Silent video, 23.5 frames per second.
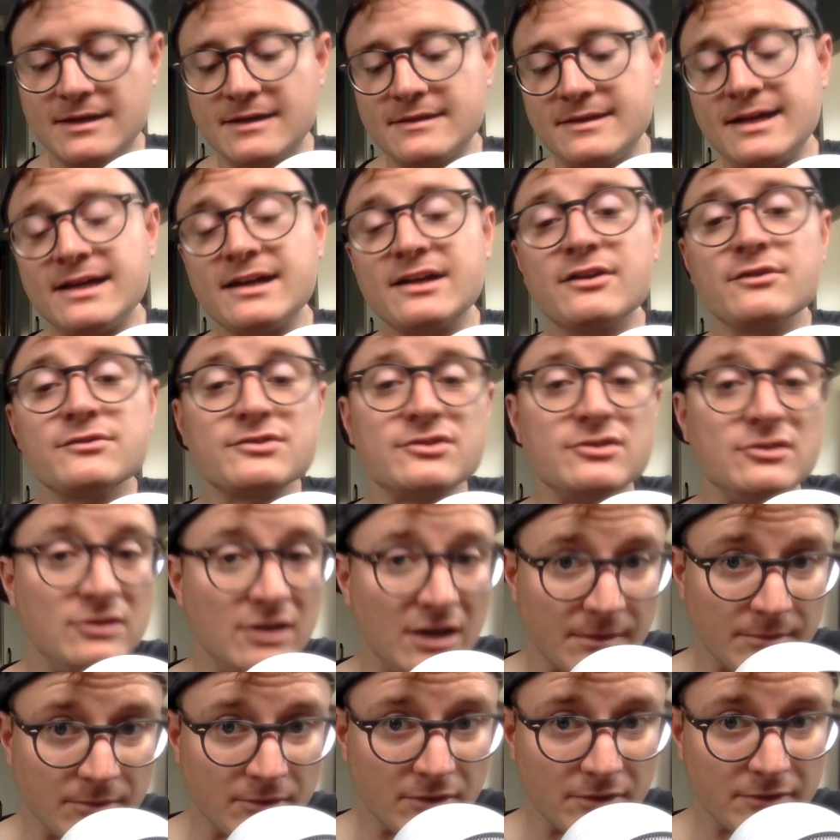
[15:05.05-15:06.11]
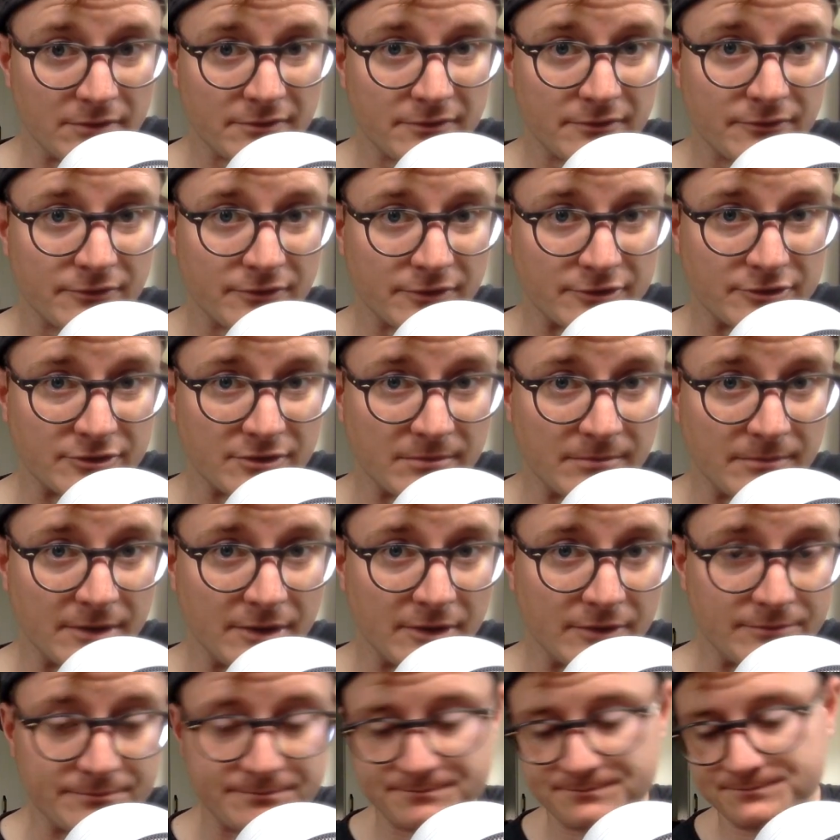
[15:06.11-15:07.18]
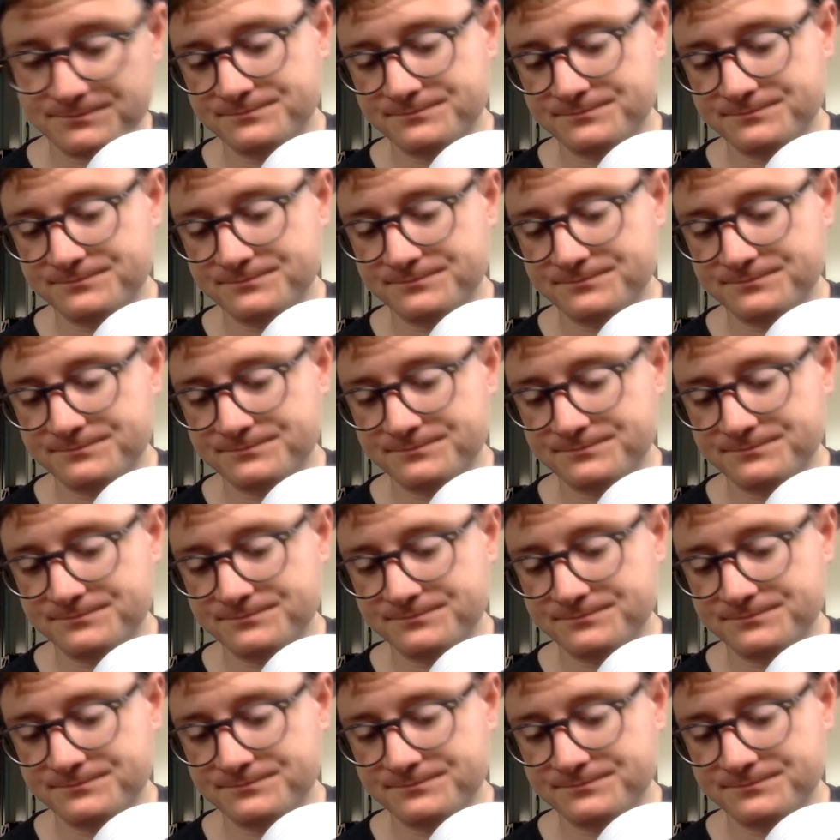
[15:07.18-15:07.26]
That goes double for trombone,